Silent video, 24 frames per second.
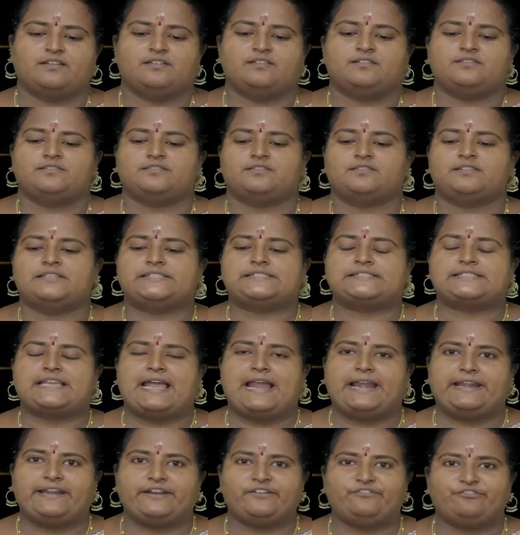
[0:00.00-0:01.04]
So the
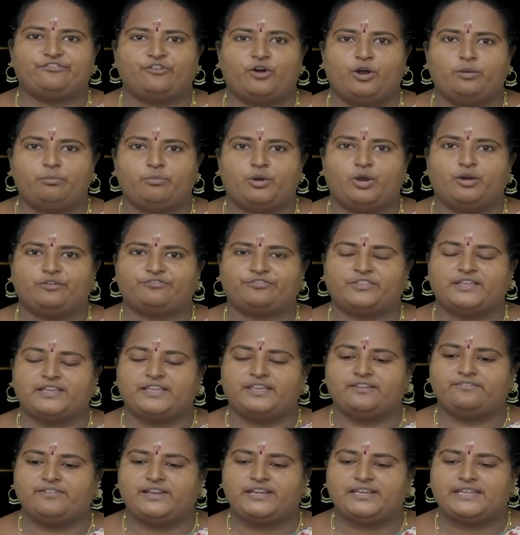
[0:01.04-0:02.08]
standard form of the
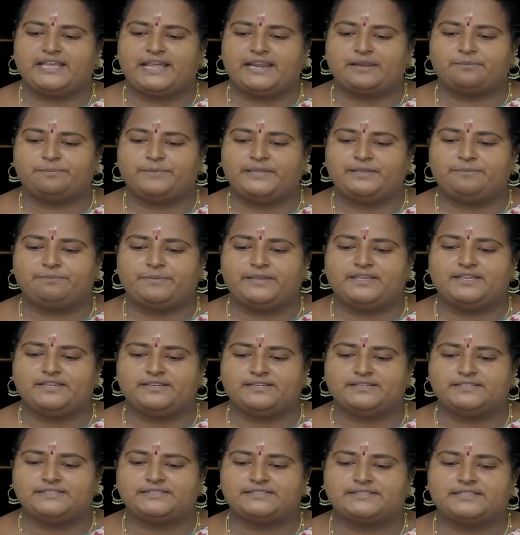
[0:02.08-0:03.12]
given LPP
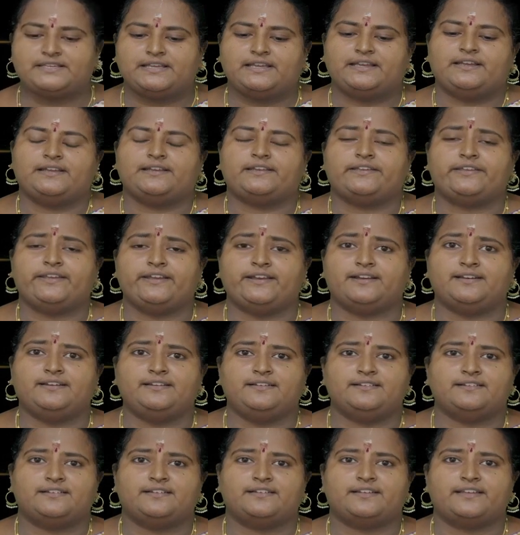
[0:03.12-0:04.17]
is,
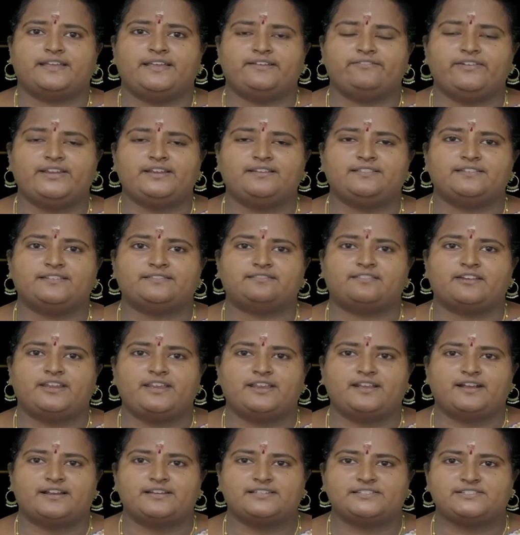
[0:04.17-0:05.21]
here given the three
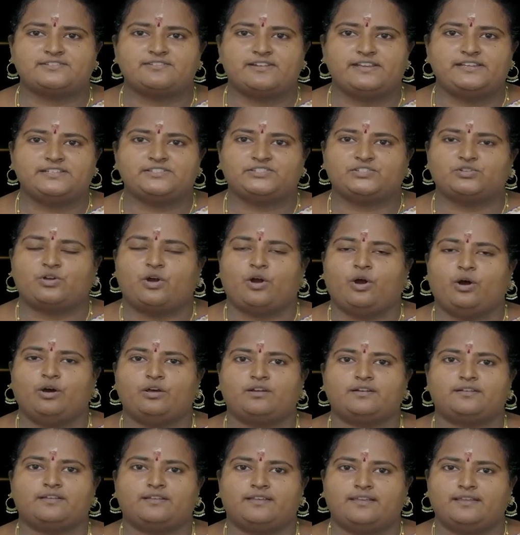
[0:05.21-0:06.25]
constraints
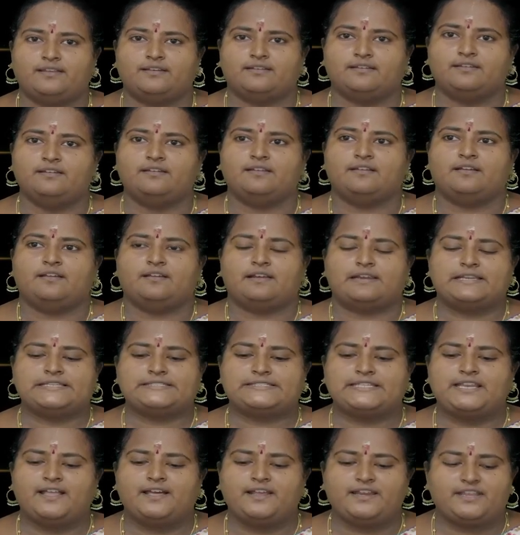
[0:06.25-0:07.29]
are in less
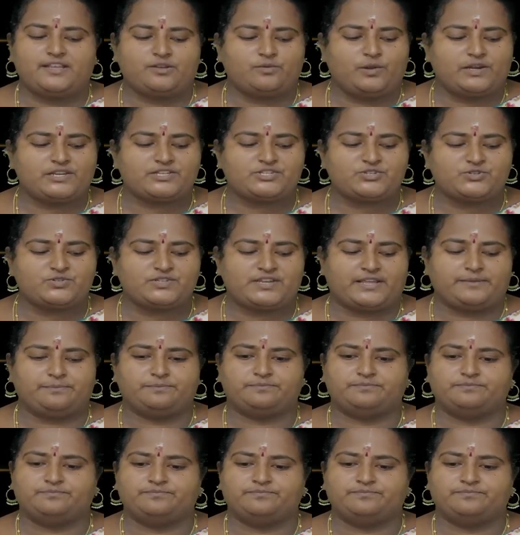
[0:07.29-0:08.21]
than or equal to type.